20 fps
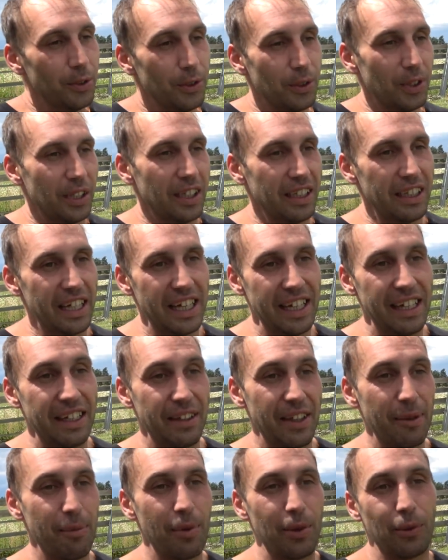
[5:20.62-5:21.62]
Well,
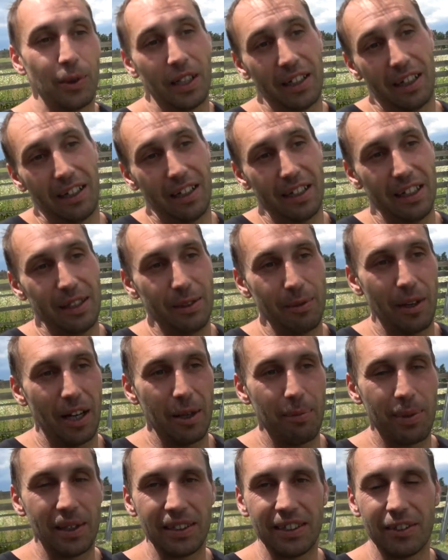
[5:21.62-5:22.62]
yeah,
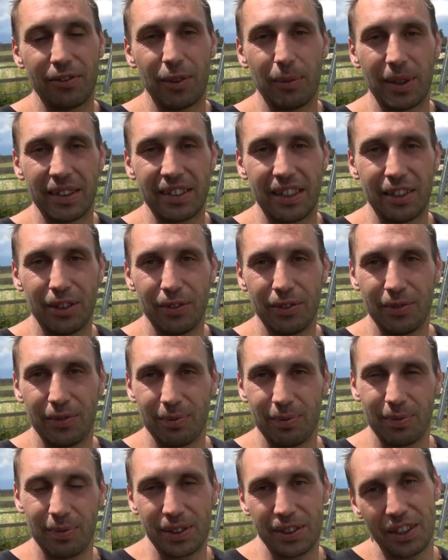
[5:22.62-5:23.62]
I built it for myself,
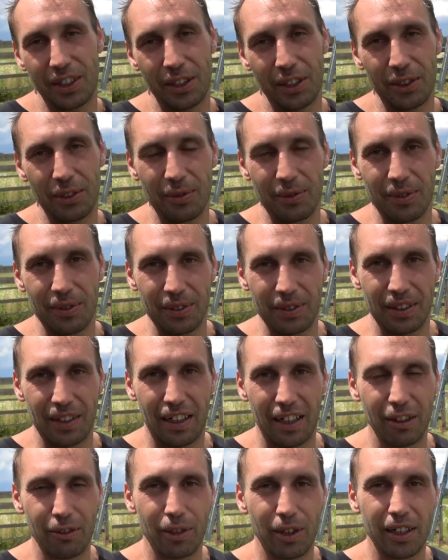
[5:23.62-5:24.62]
so
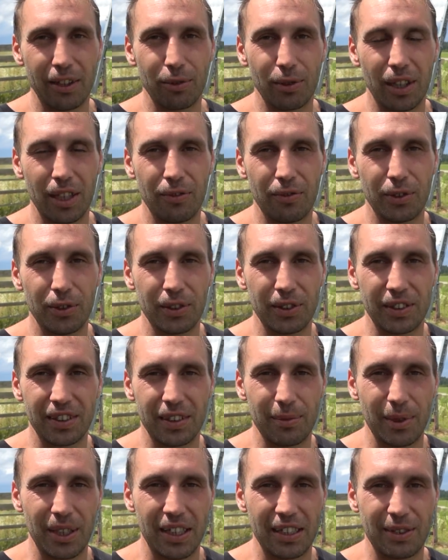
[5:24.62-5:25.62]
I ride right foot,
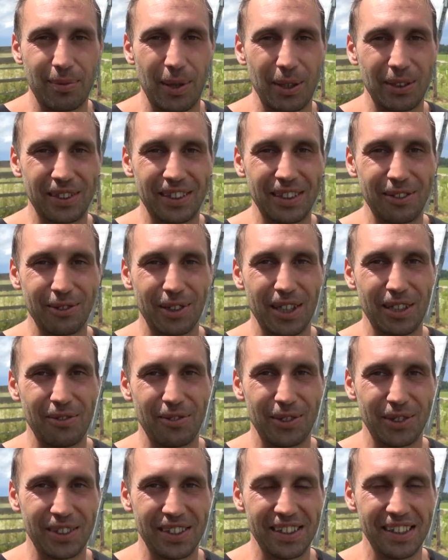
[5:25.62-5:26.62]
so it's mostly right
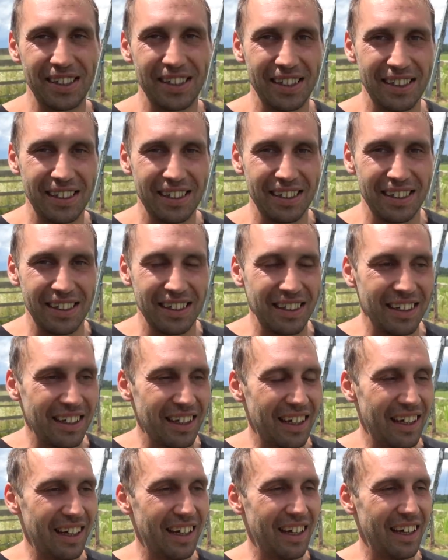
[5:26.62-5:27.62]
footed.
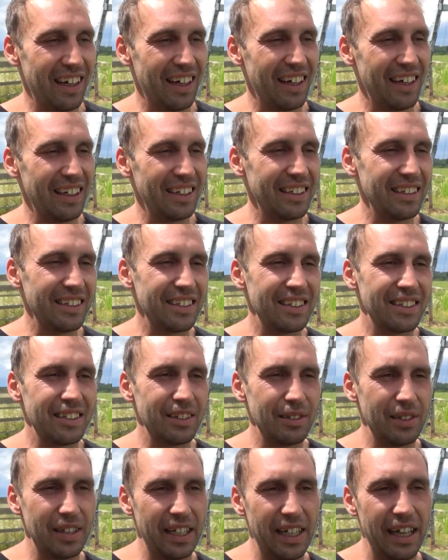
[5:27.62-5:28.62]
And
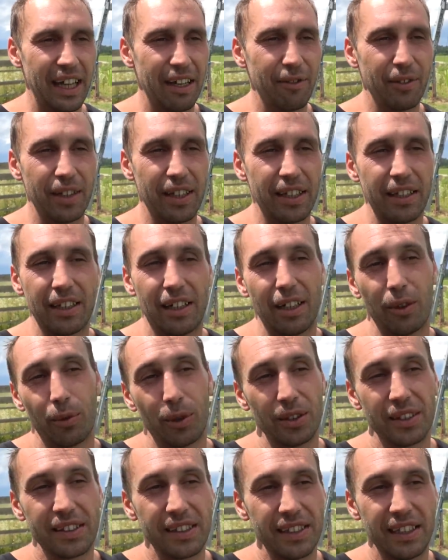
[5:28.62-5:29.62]
yeah, everything that I
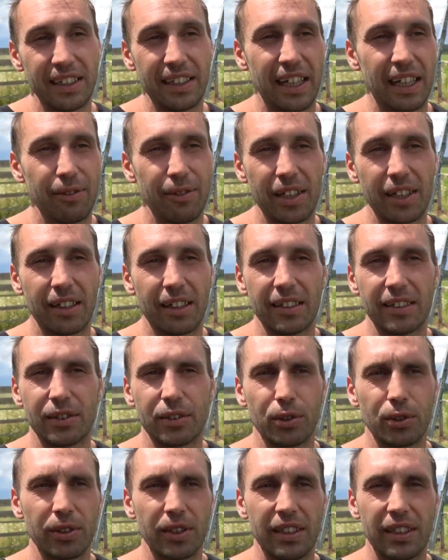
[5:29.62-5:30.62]
wanted and everything that I
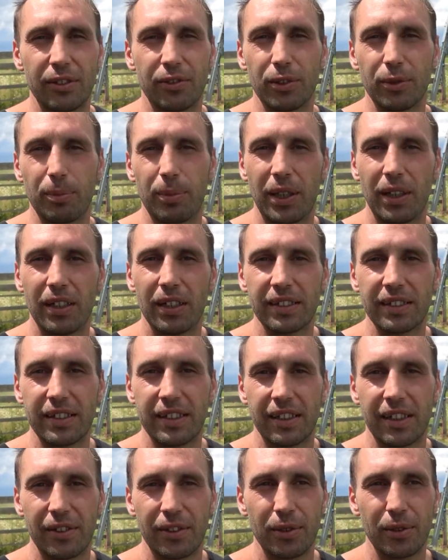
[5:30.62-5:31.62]
saw in different parks
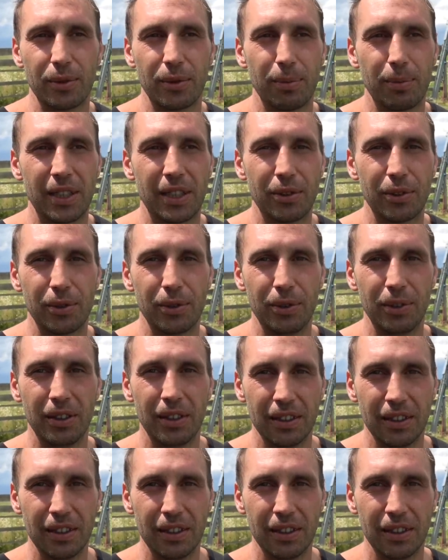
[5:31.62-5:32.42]
that I thought would be cool.